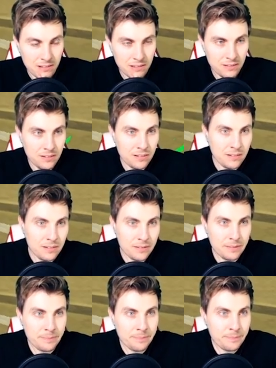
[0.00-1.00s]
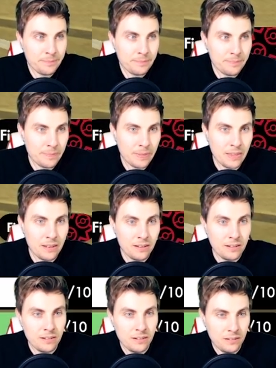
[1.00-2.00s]

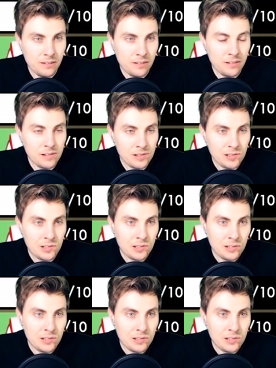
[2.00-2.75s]
No one is speaking in this clip.